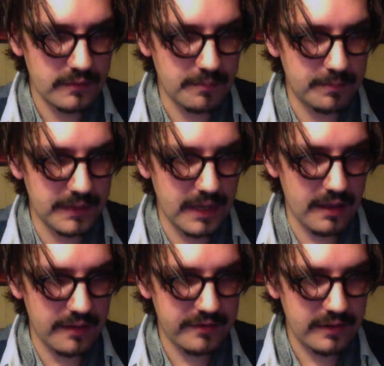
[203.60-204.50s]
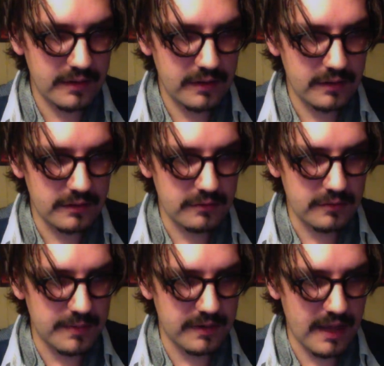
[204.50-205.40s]
blood
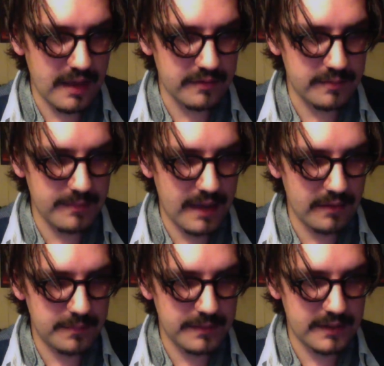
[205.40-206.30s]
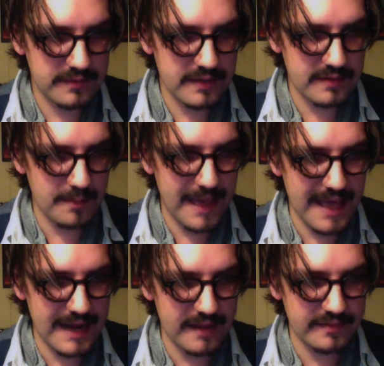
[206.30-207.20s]
dripping down his mouth because he is a
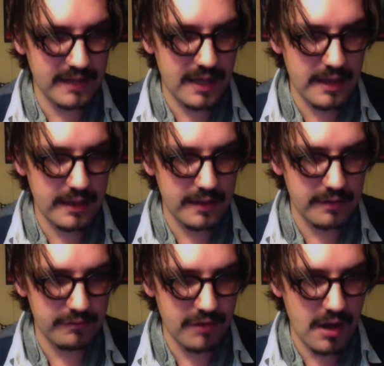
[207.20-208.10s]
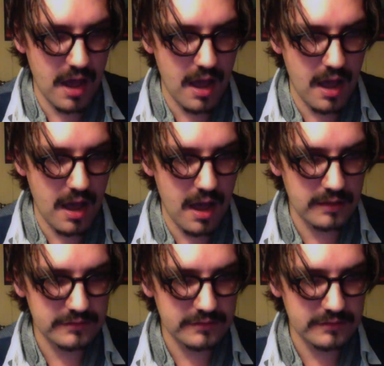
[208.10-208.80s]
badass lion. Rah!